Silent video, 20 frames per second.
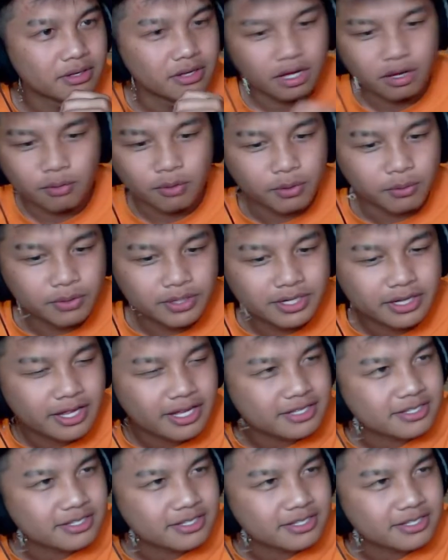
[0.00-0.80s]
Wait, what did that